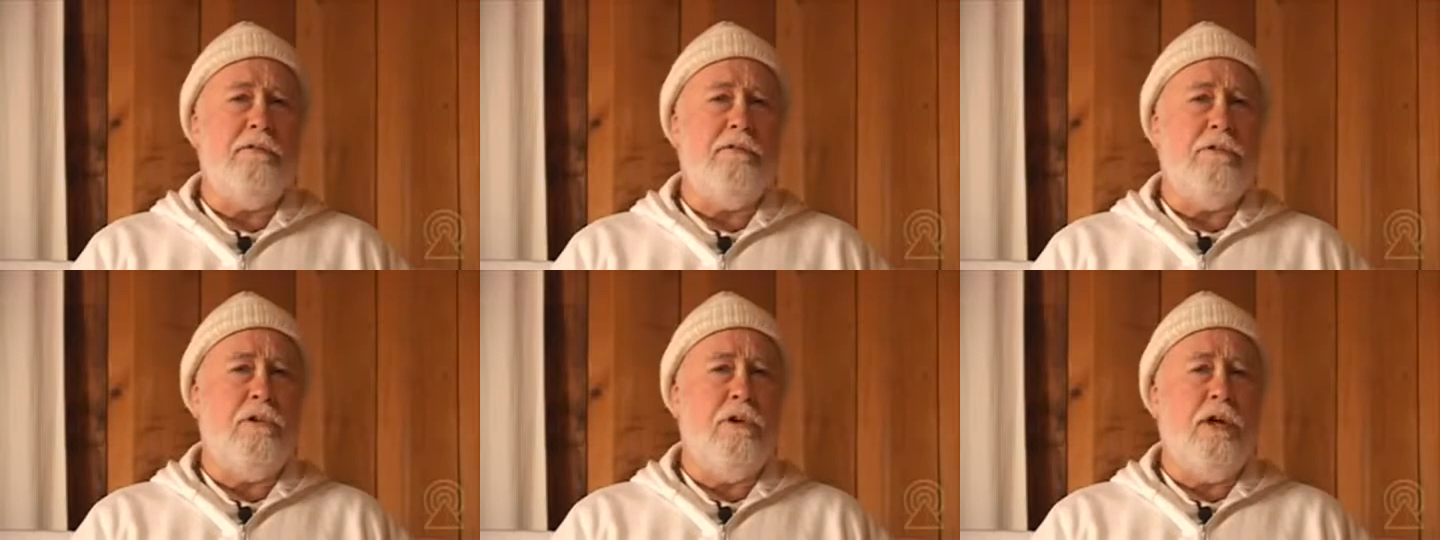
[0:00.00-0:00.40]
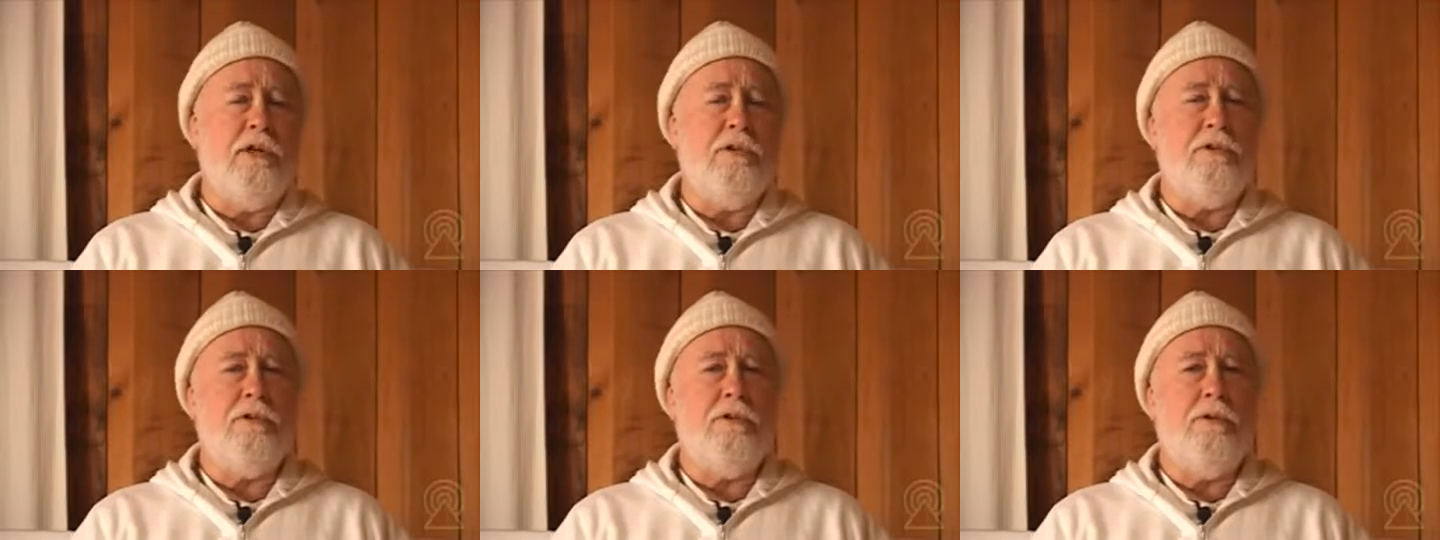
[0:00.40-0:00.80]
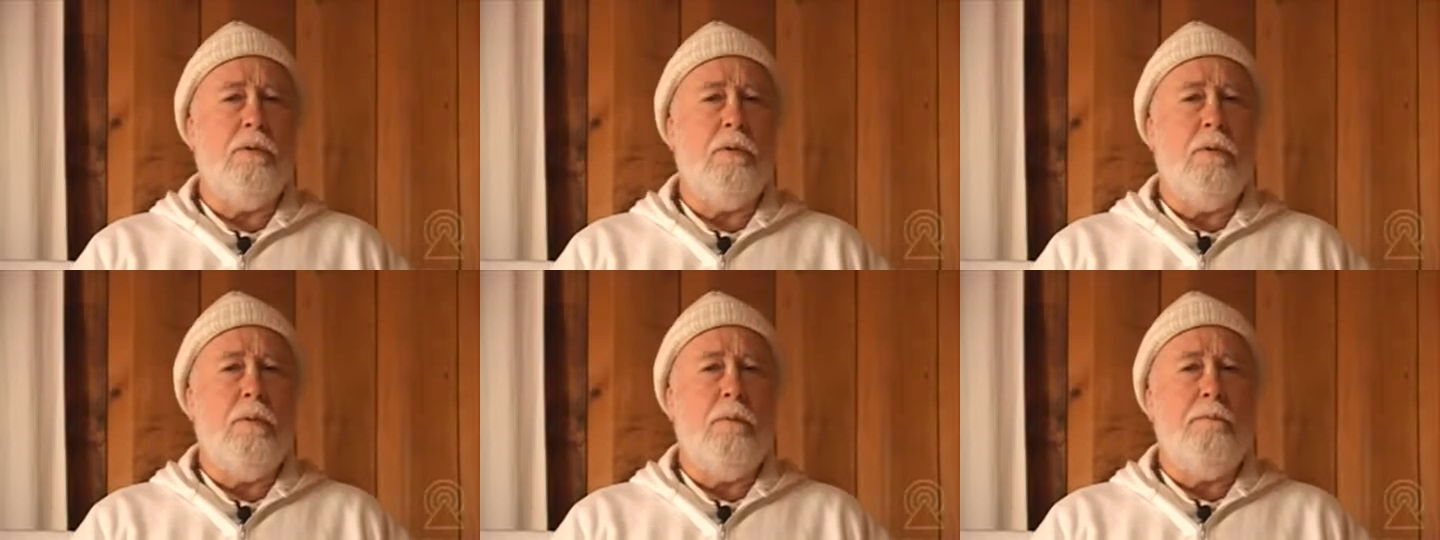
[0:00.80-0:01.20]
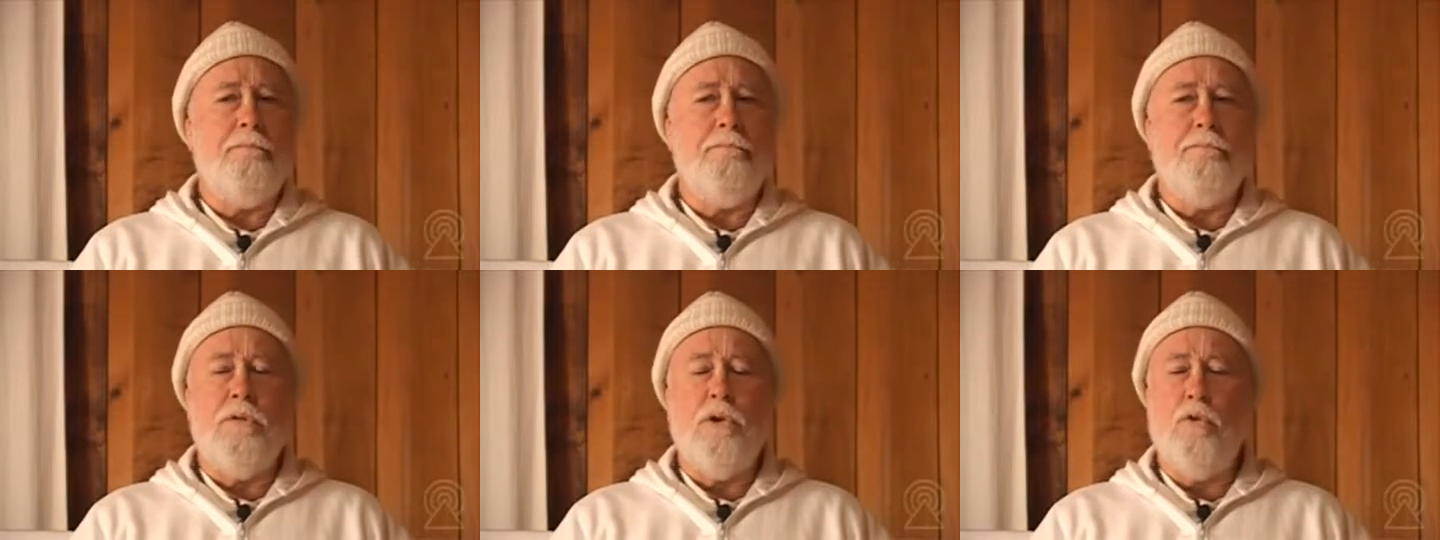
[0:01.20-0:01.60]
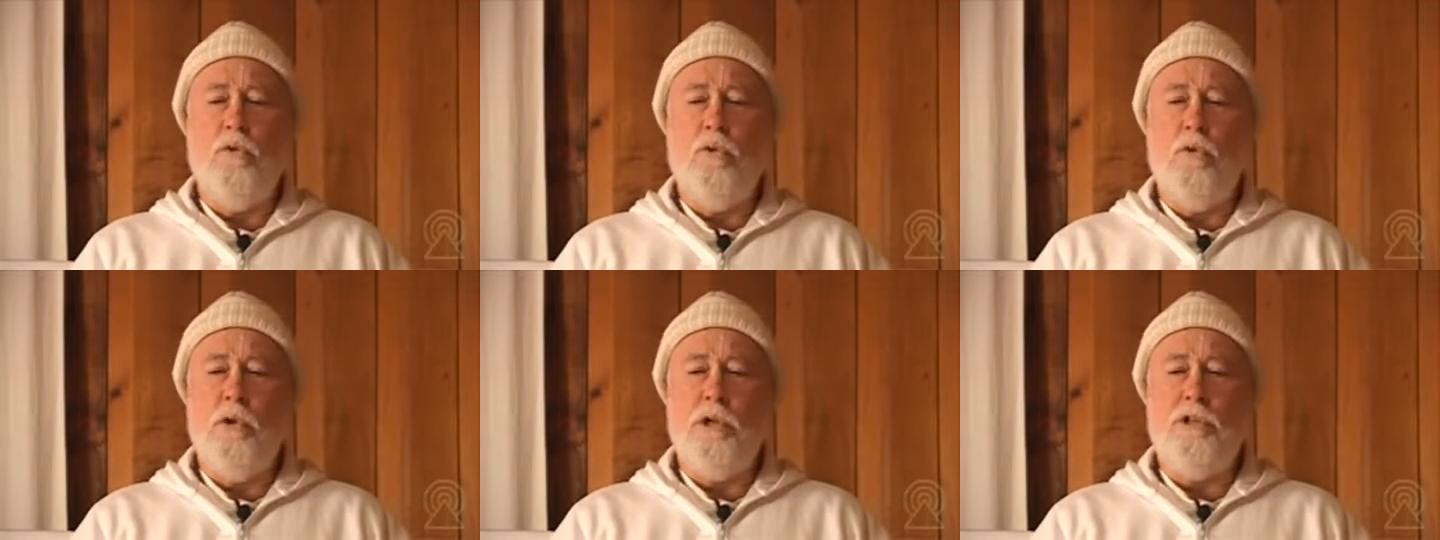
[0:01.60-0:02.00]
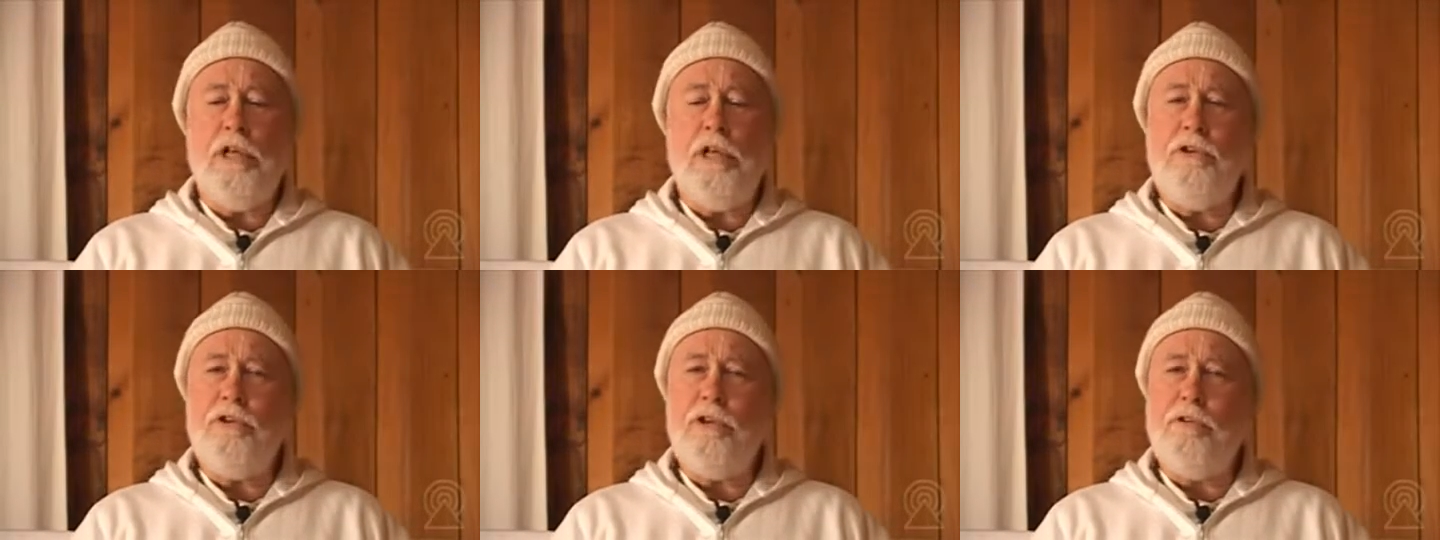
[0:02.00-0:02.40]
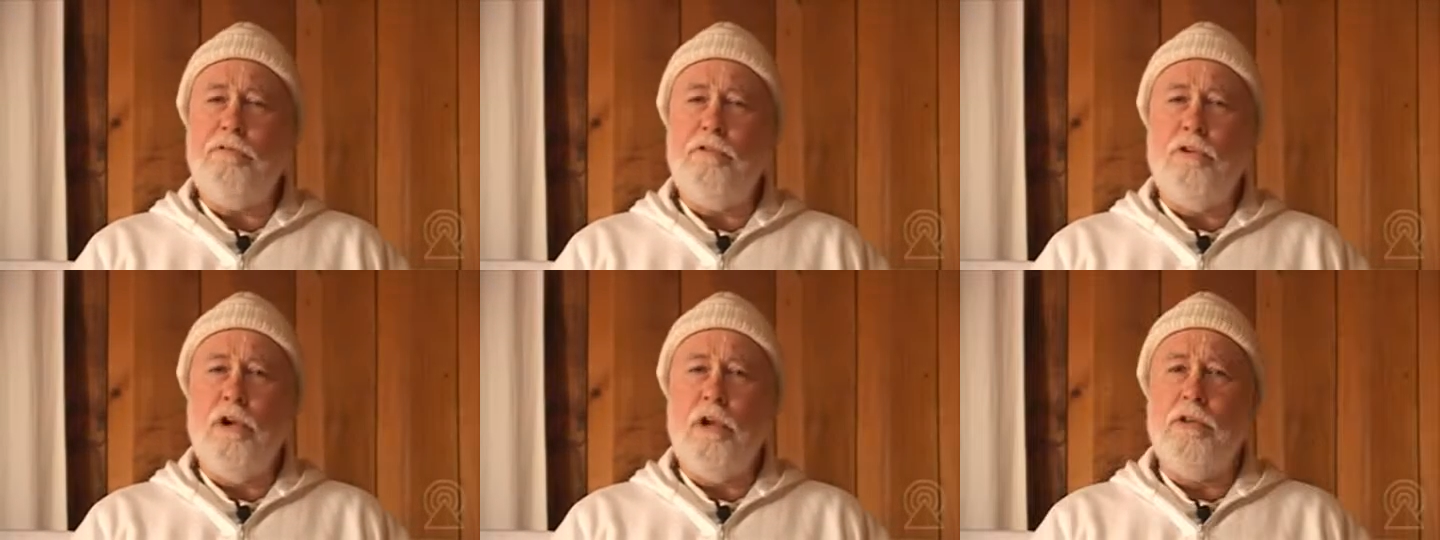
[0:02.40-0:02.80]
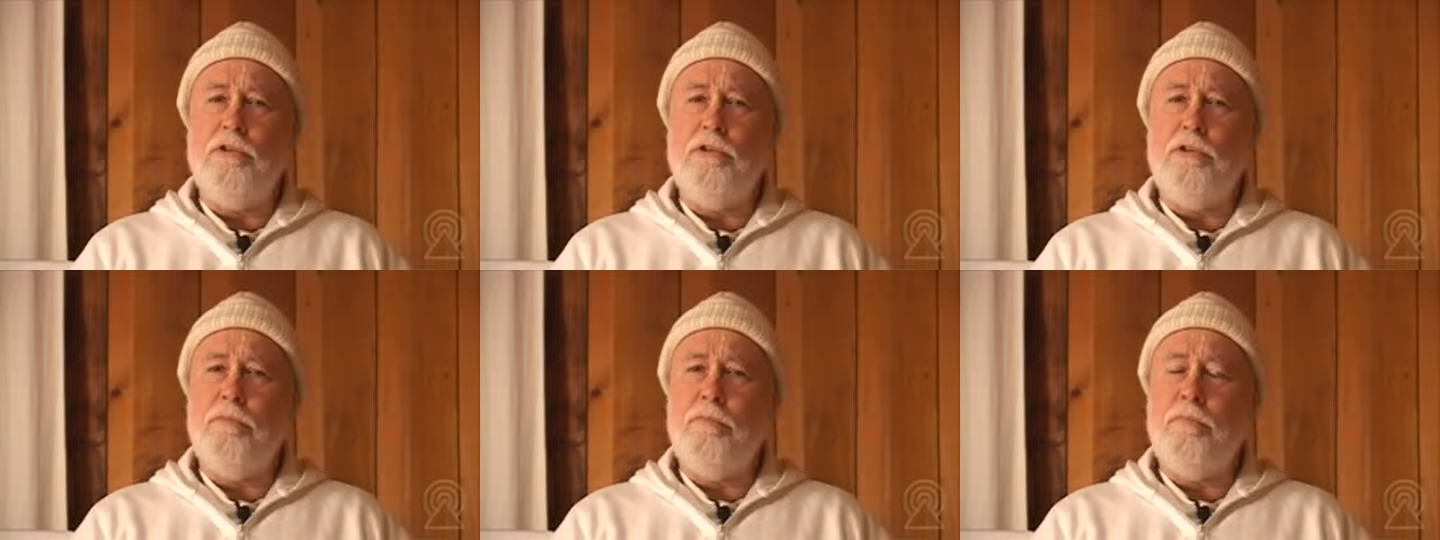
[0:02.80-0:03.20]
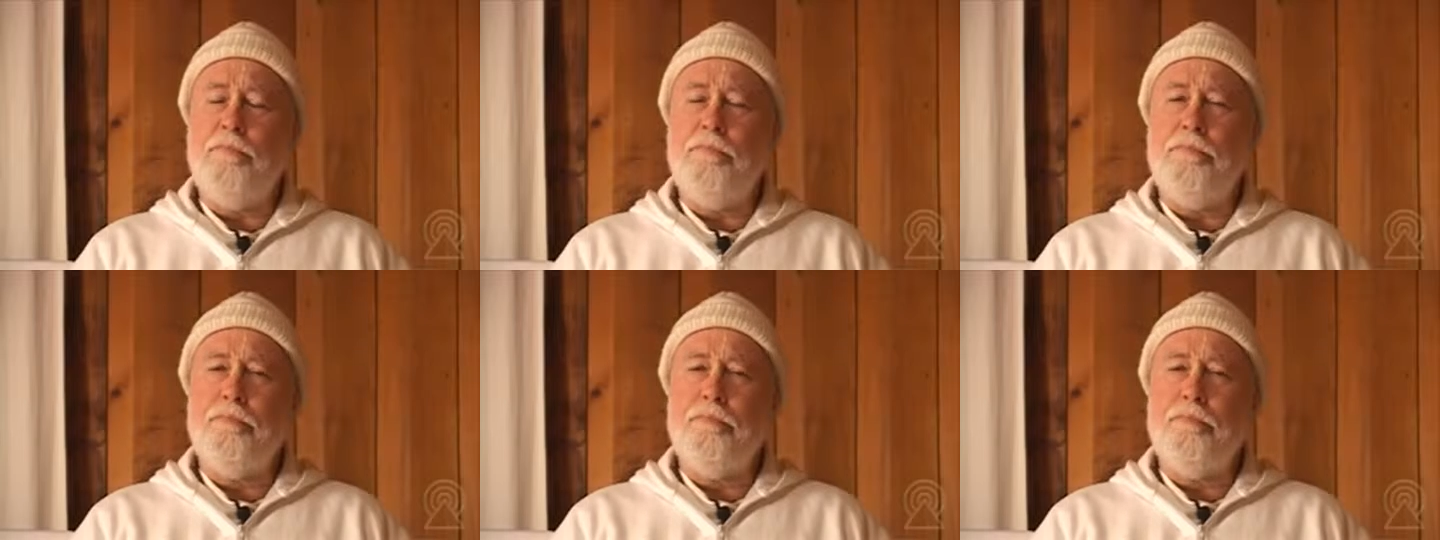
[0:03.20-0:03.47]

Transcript: for us, or what's easy for us,